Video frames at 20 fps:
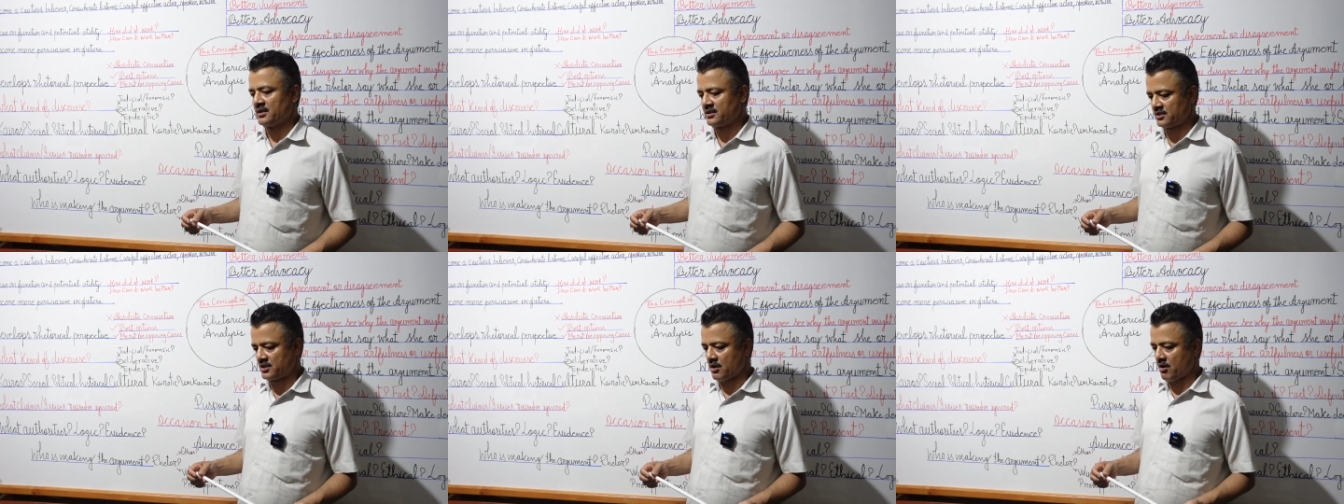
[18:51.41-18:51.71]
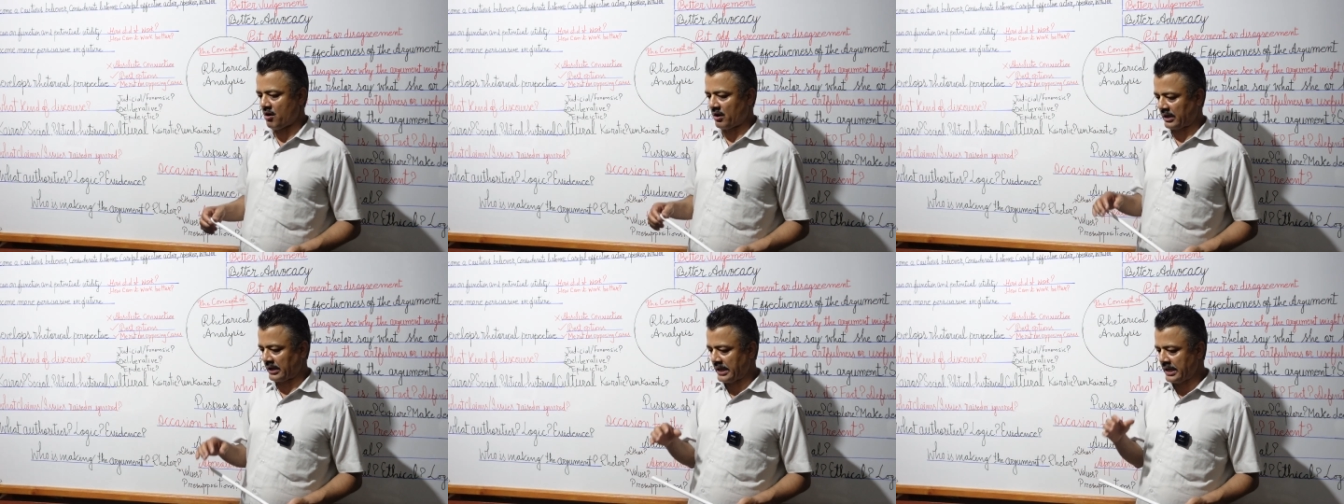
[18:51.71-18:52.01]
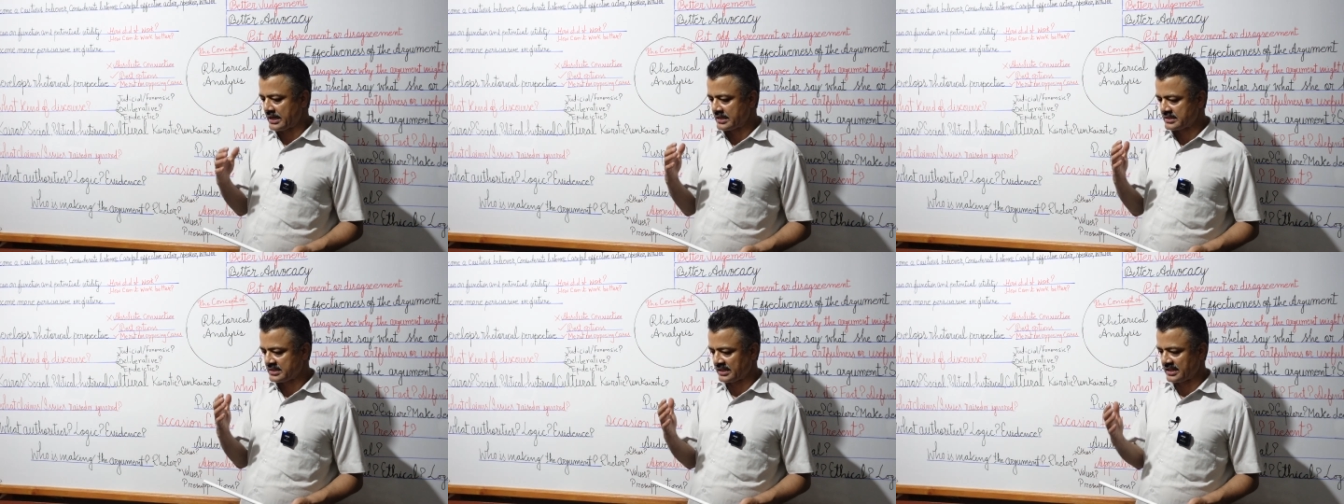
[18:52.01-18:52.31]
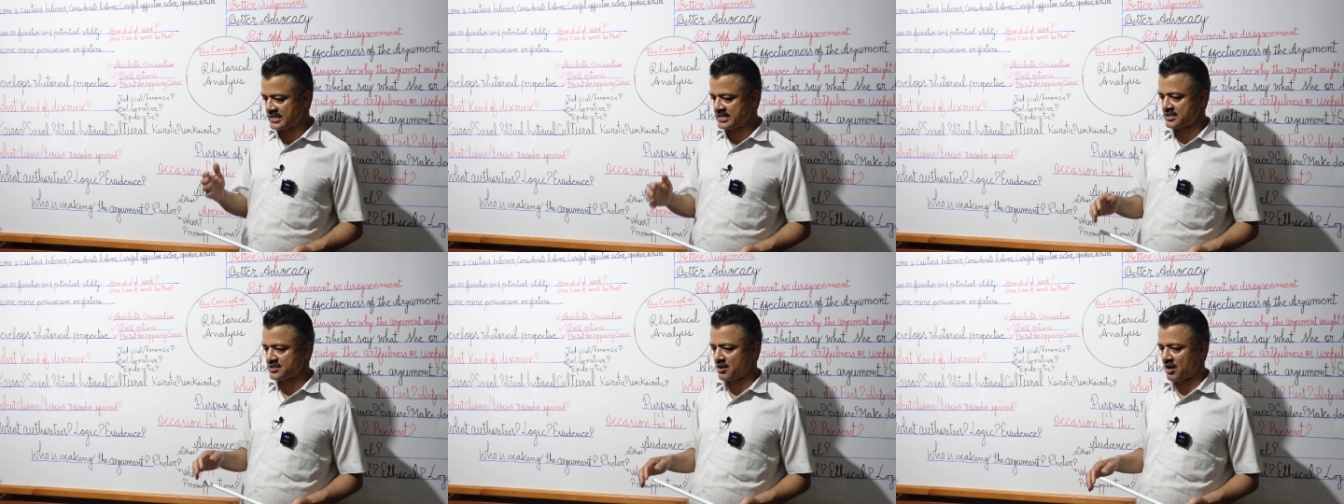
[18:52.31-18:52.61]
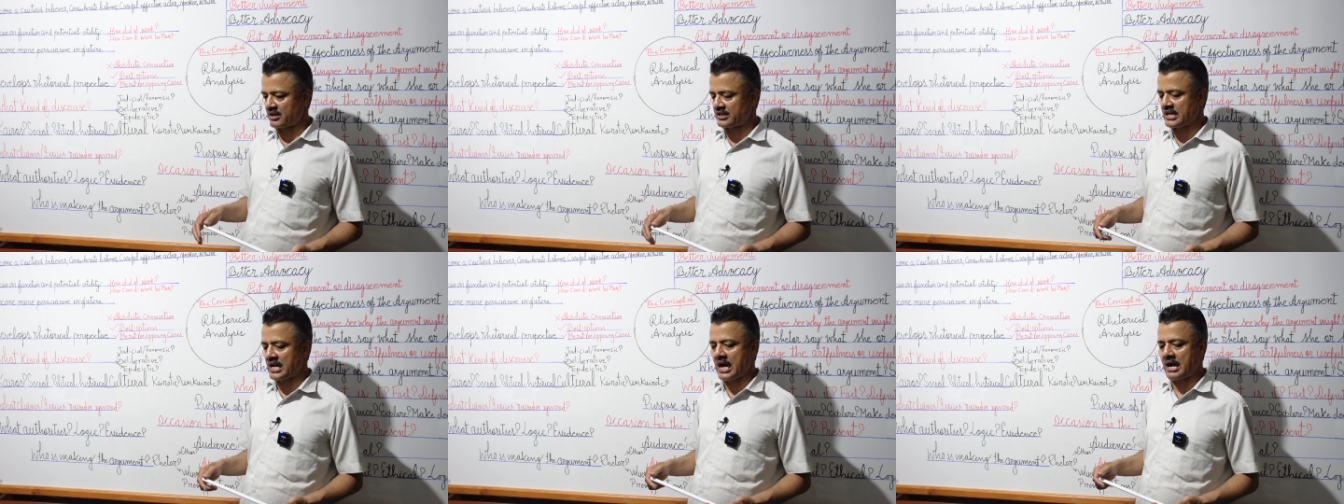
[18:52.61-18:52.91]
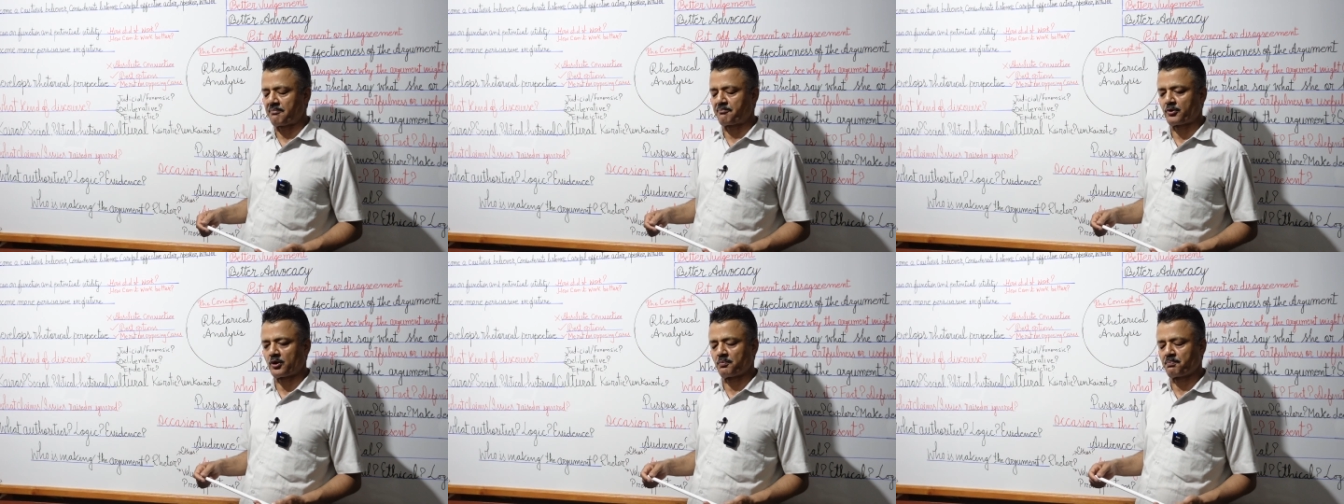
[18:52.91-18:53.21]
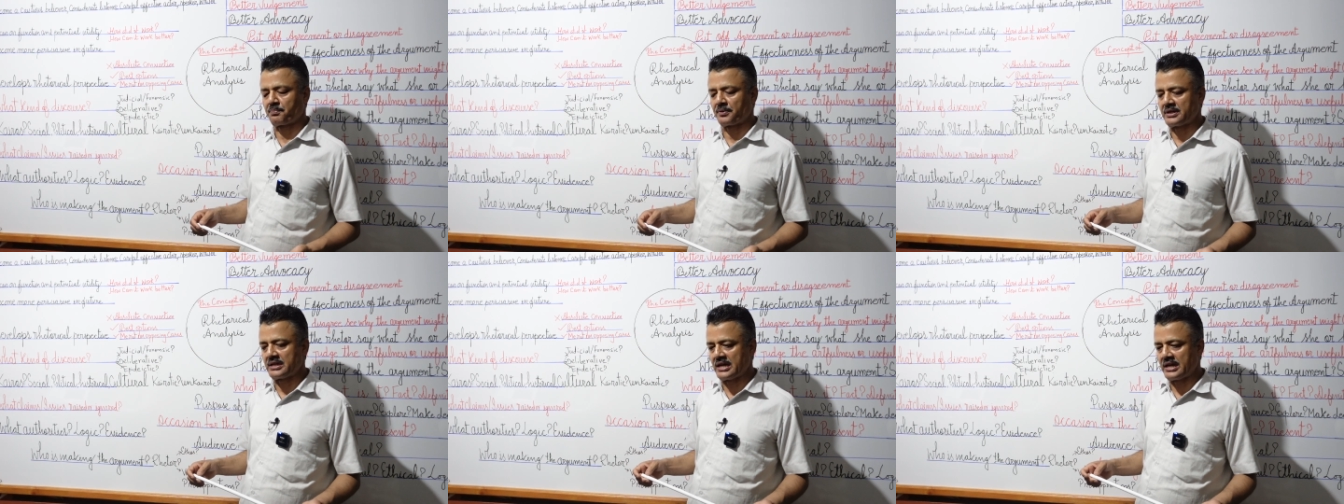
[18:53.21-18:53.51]
the occasion is not
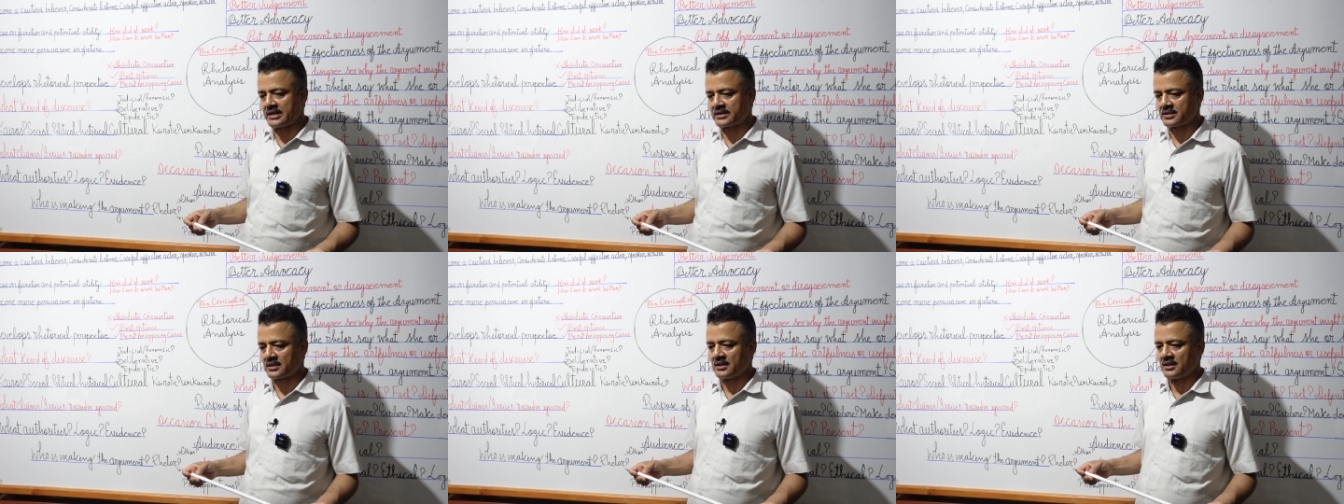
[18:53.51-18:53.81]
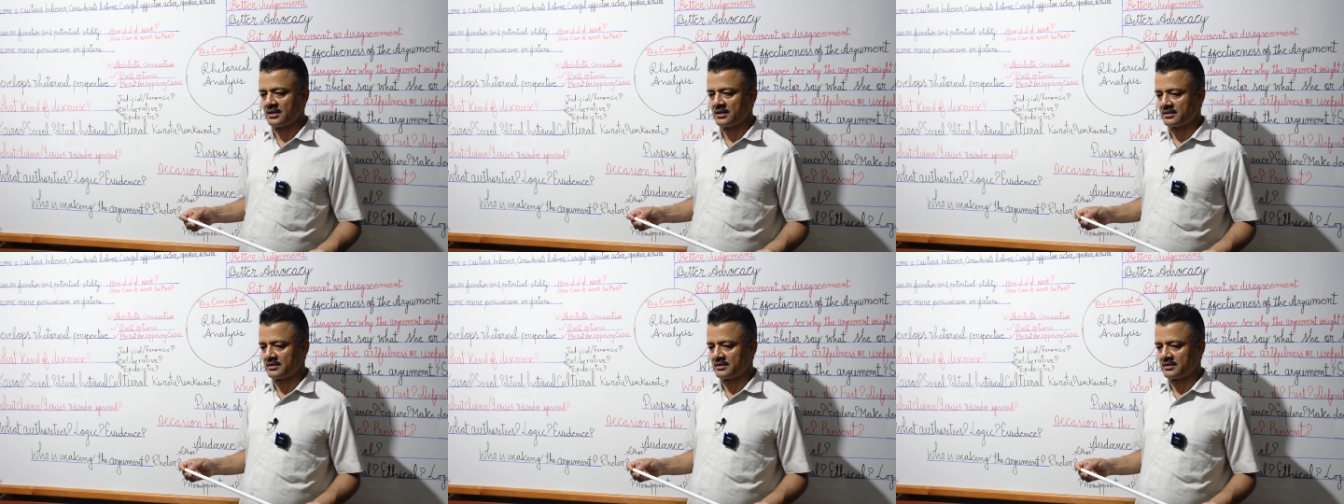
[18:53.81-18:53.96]
appropriate,